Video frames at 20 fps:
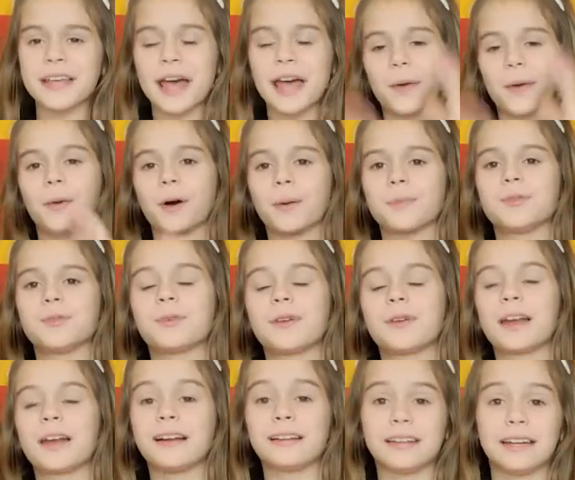and welcome to
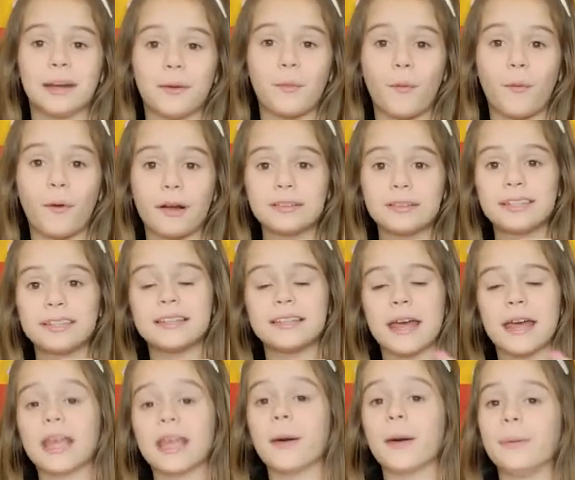County Number One.
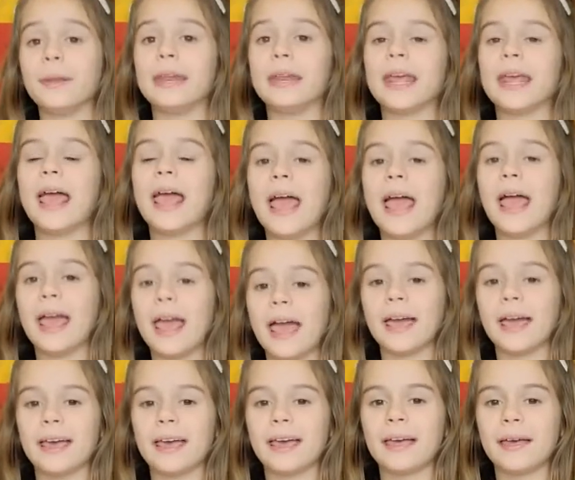Today, company
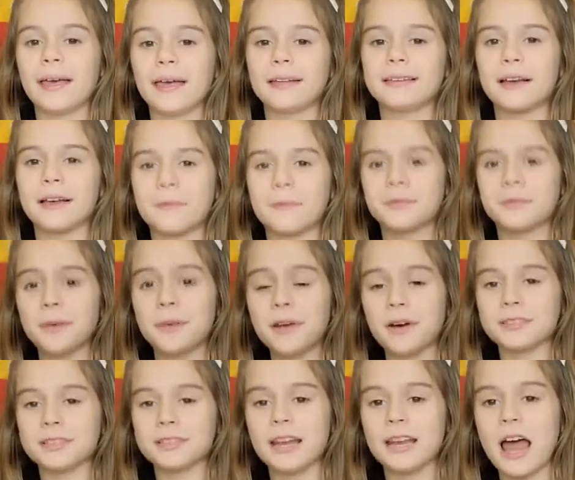Tepsmigo
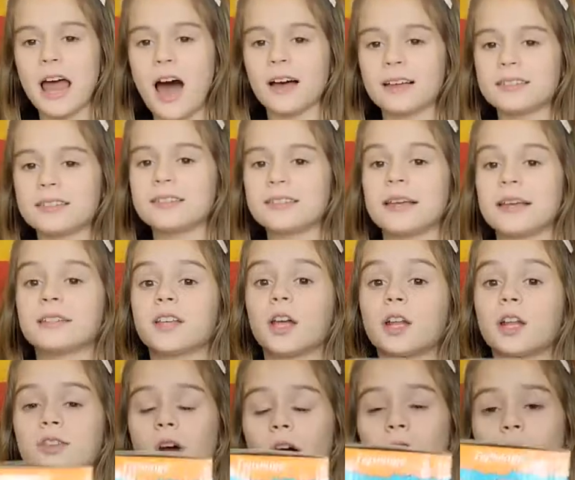sent us this
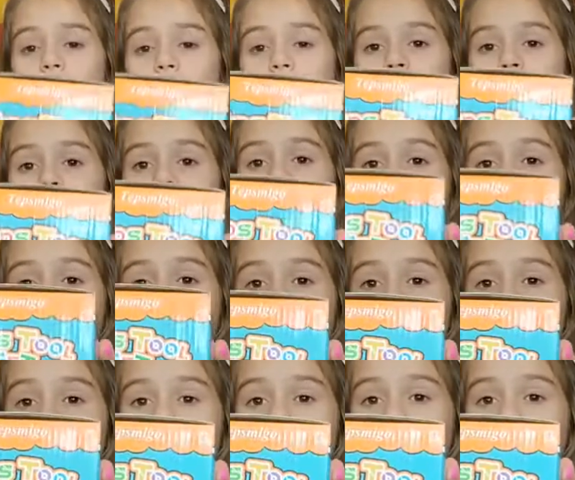toddler tool